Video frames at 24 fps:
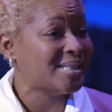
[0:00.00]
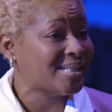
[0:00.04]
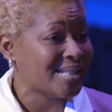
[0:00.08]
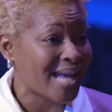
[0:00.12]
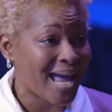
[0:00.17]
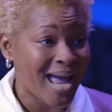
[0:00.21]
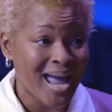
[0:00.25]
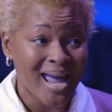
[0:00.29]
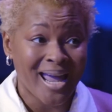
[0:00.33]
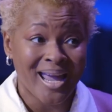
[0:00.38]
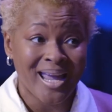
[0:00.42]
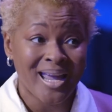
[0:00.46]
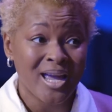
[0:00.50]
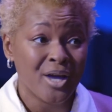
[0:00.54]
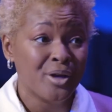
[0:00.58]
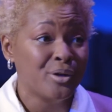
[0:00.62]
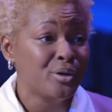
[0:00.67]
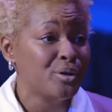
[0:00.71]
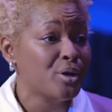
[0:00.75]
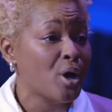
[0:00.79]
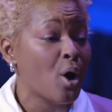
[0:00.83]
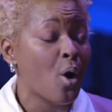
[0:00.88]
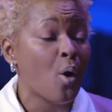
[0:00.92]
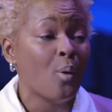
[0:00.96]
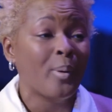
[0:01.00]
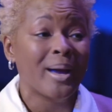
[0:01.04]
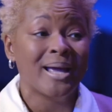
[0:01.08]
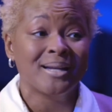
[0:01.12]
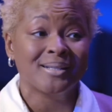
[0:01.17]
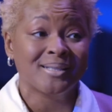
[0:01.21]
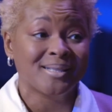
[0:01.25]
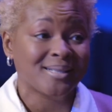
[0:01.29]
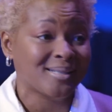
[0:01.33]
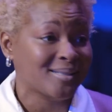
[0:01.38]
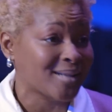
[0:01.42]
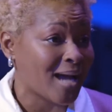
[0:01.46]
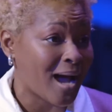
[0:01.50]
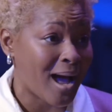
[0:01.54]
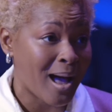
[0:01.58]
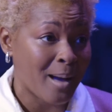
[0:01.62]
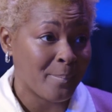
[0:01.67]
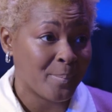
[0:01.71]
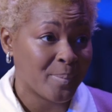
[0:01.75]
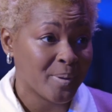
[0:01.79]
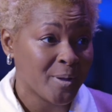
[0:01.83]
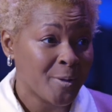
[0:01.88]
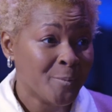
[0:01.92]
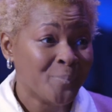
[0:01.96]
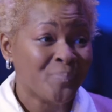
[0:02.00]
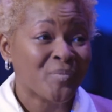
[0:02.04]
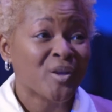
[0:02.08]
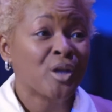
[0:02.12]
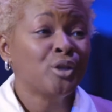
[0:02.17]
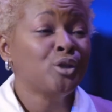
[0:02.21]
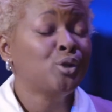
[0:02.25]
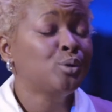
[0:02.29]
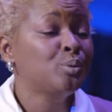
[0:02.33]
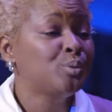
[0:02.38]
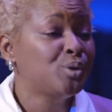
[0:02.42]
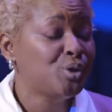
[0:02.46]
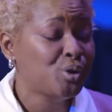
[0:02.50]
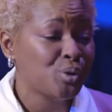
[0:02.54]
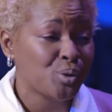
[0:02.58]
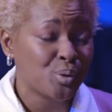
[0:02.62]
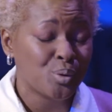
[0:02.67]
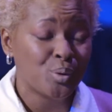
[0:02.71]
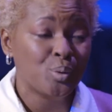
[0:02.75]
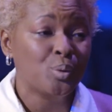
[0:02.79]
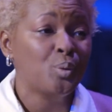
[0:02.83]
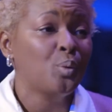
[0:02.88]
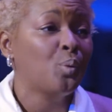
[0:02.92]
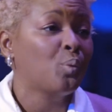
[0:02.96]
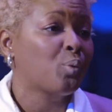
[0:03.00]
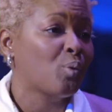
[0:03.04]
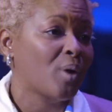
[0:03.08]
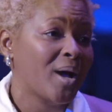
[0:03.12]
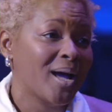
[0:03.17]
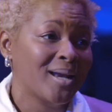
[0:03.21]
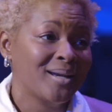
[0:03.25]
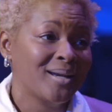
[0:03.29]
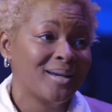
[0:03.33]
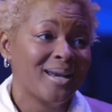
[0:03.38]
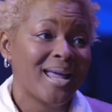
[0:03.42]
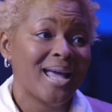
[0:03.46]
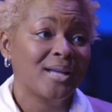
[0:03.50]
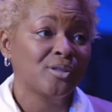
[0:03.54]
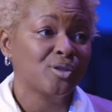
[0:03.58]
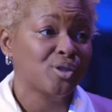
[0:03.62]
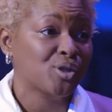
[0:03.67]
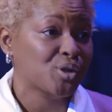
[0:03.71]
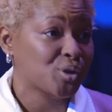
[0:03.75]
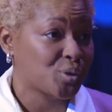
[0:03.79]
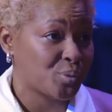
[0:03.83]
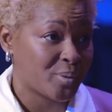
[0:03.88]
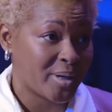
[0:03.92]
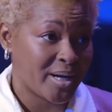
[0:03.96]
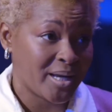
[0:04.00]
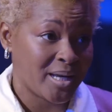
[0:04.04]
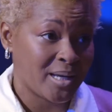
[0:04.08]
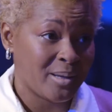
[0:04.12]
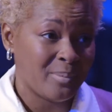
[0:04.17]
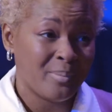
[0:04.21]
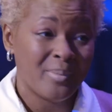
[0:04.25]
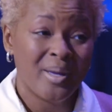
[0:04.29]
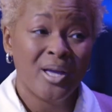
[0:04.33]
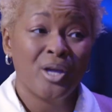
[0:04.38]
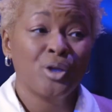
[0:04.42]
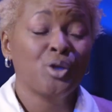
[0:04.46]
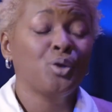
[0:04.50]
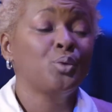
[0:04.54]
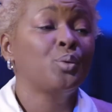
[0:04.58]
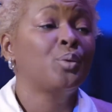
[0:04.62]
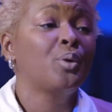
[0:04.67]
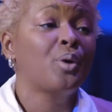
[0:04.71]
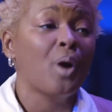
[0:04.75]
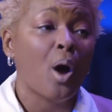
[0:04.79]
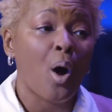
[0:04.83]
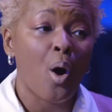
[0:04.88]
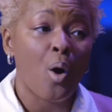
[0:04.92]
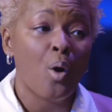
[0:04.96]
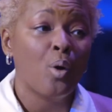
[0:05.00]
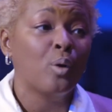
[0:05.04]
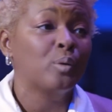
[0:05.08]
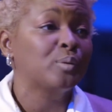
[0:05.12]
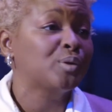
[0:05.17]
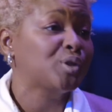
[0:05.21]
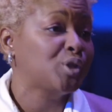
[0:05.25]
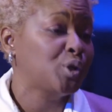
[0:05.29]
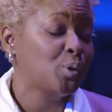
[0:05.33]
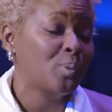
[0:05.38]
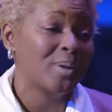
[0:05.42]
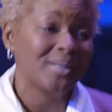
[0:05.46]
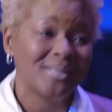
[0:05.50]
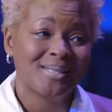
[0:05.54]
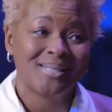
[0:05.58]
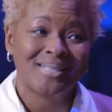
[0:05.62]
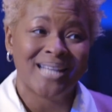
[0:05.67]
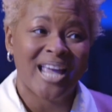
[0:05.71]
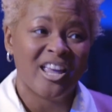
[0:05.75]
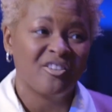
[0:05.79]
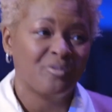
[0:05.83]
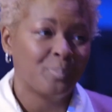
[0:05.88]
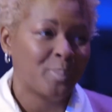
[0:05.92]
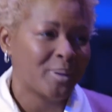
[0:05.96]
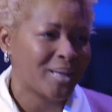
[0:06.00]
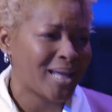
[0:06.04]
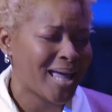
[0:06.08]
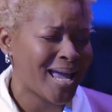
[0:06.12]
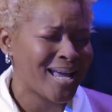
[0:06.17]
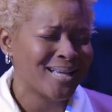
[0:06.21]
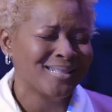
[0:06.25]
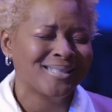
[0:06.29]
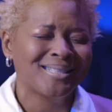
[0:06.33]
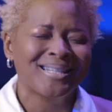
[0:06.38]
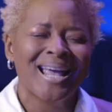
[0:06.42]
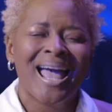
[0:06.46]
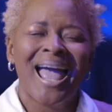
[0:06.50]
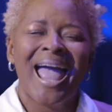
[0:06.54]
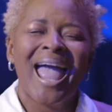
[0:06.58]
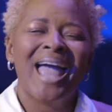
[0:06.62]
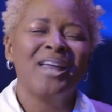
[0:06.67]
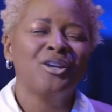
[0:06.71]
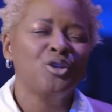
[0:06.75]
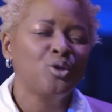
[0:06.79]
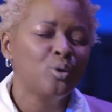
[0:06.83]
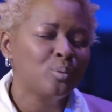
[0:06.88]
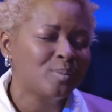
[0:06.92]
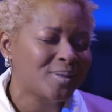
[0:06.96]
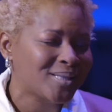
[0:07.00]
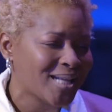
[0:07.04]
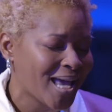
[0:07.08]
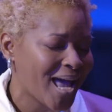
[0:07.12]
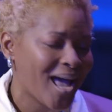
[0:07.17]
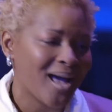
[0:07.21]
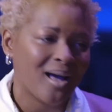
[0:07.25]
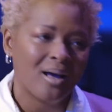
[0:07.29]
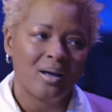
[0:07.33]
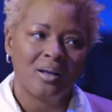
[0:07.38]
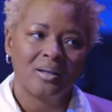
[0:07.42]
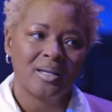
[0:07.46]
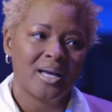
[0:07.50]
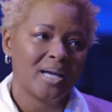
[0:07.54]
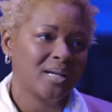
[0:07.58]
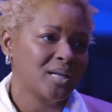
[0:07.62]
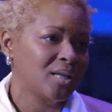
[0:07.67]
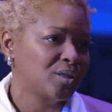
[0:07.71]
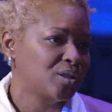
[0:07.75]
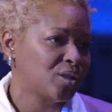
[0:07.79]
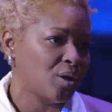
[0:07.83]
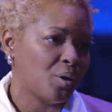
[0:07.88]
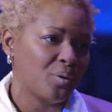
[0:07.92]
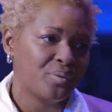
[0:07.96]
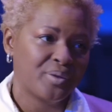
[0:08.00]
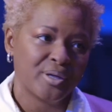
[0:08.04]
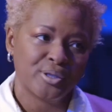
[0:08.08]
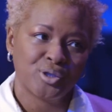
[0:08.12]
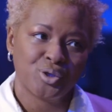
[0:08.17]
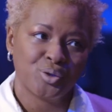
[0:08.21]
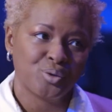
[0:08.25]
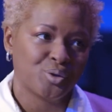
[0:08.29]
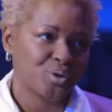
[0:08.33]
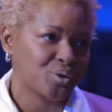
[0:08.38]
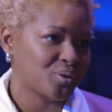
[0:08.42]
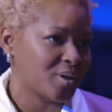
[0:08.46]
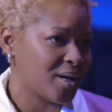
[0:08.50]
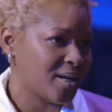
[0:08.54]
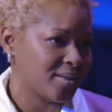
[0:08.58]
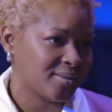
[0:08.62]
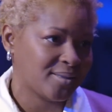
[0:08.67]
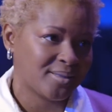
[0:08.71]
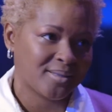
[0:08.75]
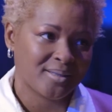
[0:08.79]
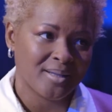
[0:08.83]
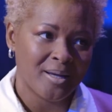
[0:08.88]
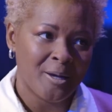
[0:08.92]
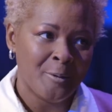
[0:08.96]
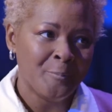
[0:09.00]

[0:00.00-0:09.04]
say no and stop. You do run and scream. You go to a safe place, and you tell an adult that you trust.